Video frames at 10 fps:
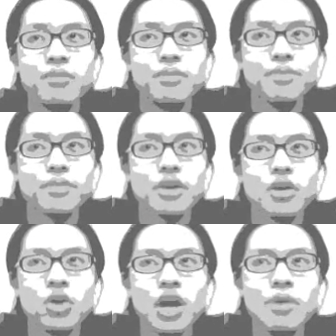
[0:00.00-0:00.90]
see in
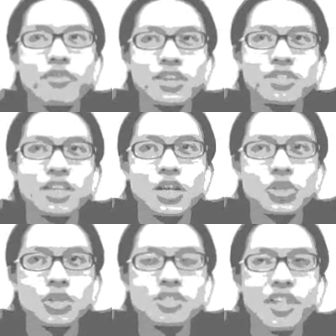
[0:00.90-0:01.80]
crime
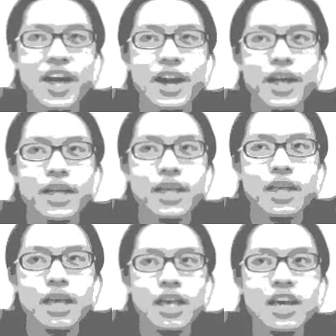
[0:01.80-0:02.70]
investigations
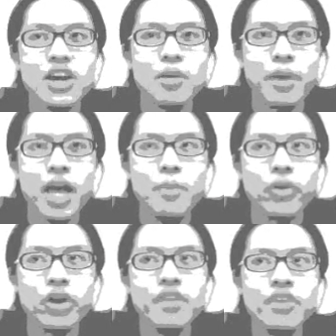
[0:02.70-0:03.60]
that
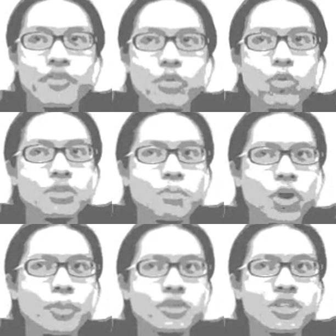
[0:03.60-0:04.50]
ink on paper,
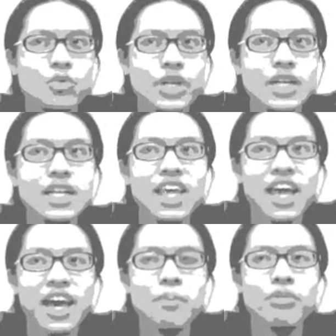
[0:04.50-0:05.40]
even if it wasn't
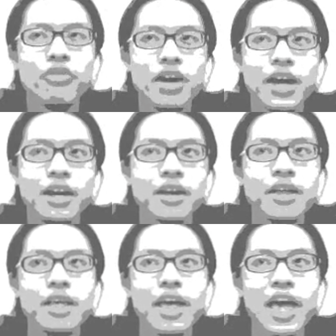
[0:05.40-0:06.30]
purposely written, can
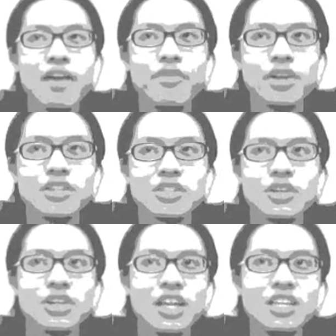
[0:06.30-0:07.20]
provide
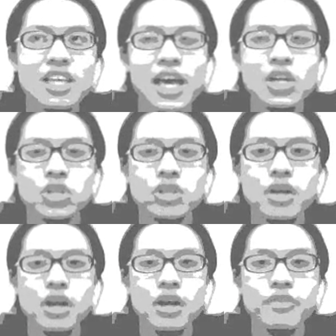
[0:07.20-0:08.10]
evidence and
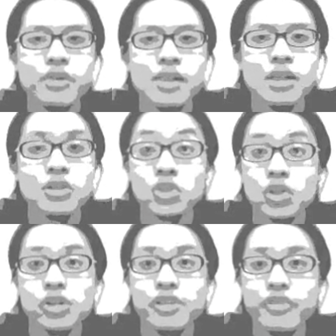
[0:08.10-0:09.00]
indication
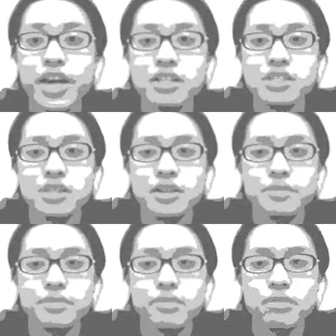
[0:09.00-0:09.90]
of certain
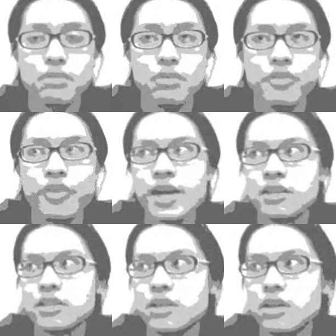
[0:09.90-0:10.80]
events.
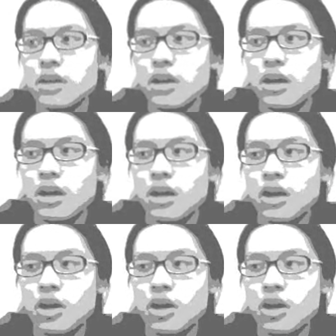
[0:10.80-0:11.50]
In fact,